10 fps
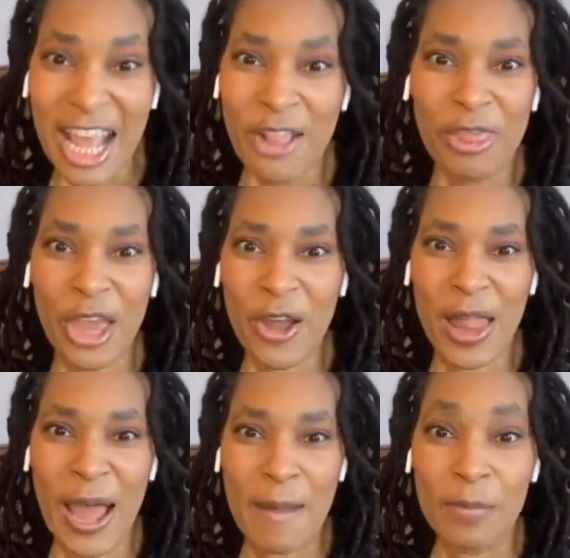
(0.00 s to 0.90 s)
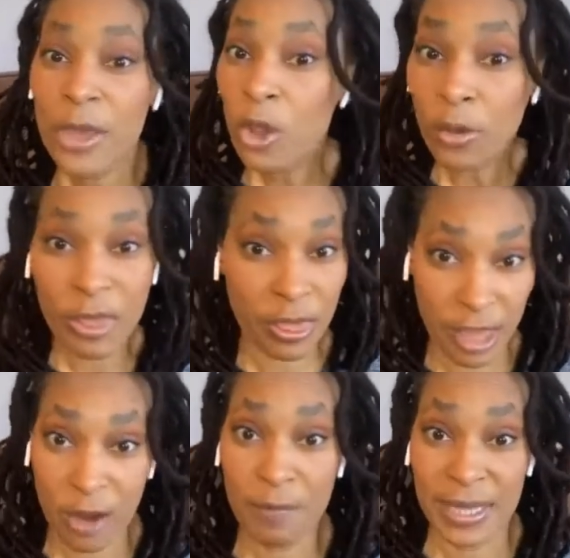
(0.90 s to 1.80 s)
They'll um, go to
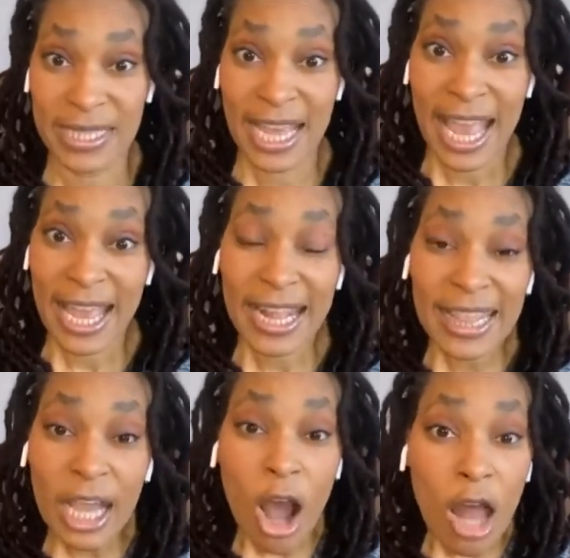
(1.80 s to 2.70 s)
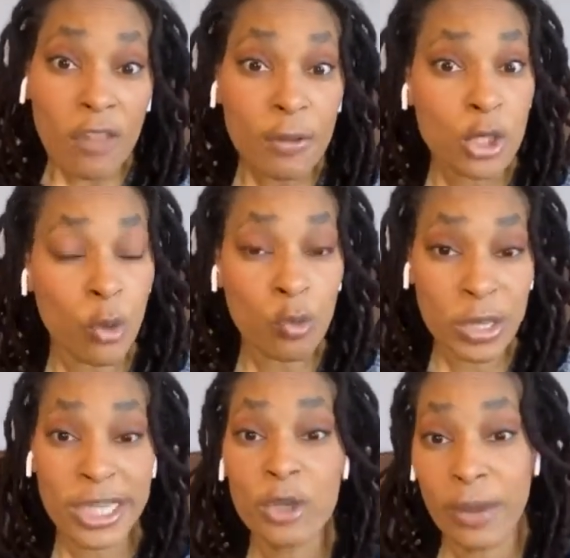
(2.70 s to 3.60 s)
therapists. And I think all of those are really
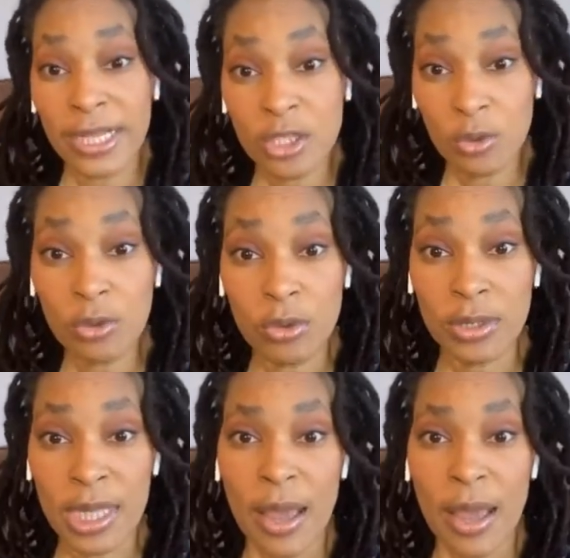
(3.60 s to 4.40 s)
great tools.